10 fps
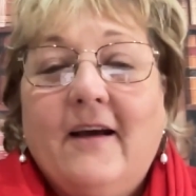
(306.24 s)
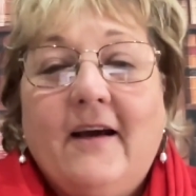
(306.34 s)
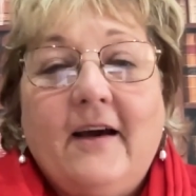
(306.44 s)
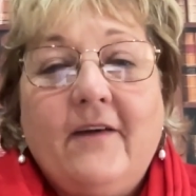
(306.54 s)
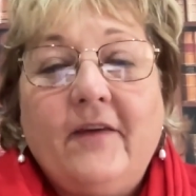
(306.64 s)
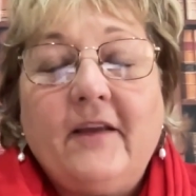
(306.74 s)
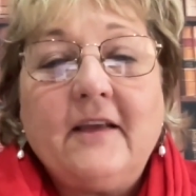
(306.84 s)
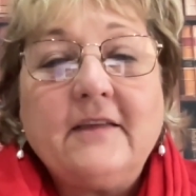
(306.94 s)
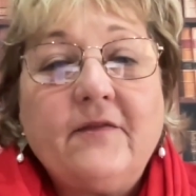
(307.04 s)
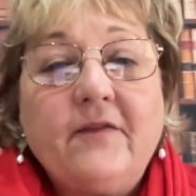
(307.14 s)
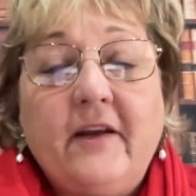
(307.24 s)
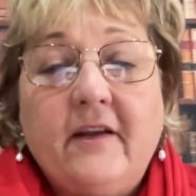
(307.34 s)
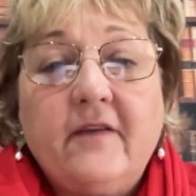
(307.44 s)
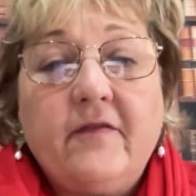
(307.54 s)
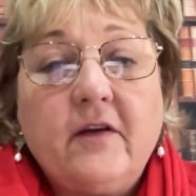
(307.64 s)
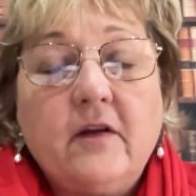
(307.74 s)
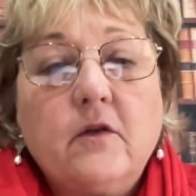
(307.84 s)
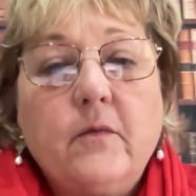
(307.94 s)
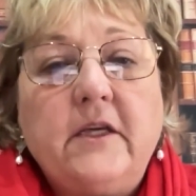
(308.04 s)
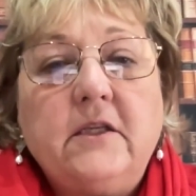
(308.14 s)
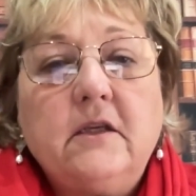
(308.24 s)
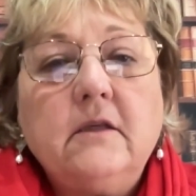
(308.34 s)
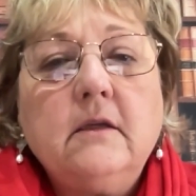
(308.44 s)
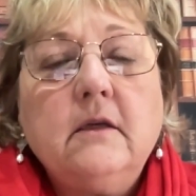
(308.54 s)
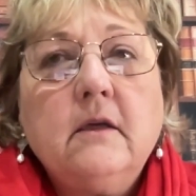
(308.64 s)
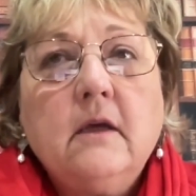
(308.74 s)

I think that's a very difficult question.